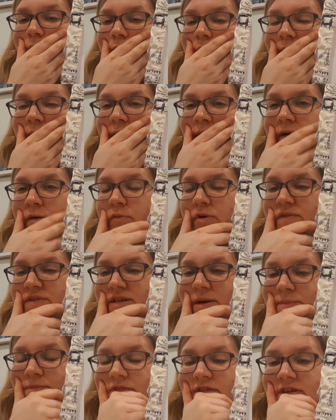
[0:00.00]
but with
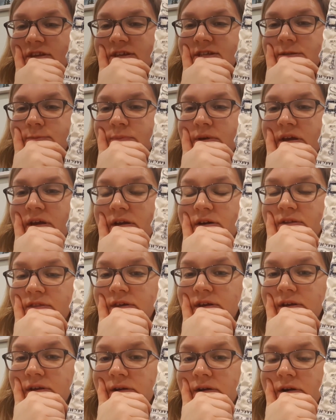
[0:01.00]
something this big, I
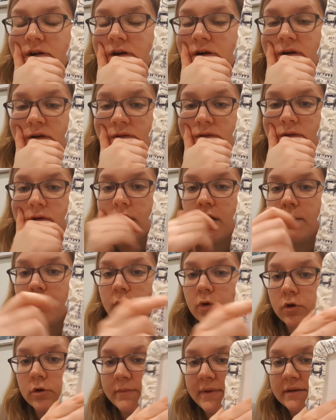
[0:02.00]
think I'm
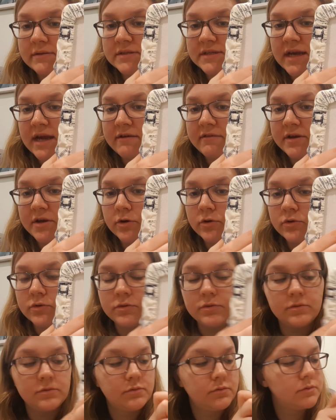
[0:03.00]
not going to be able to carry it
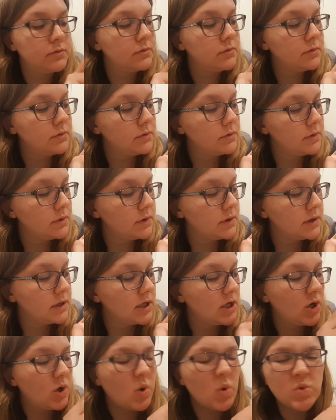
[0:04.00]
on.
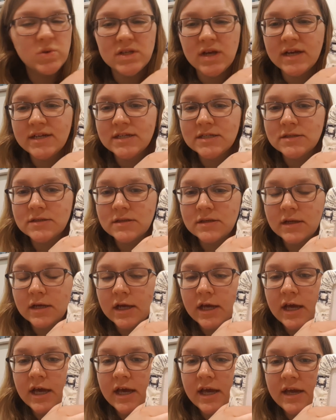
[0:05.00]
Also, it doesn't
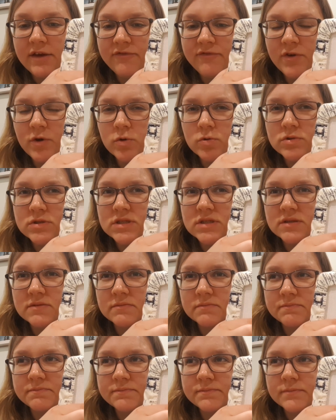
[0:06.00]
feel
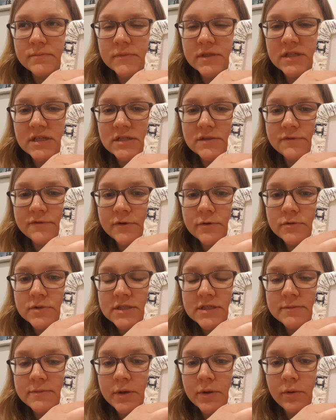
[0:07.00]

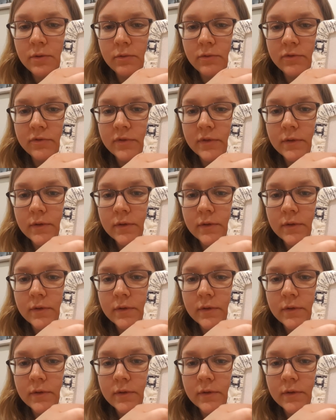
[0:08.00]
smooth.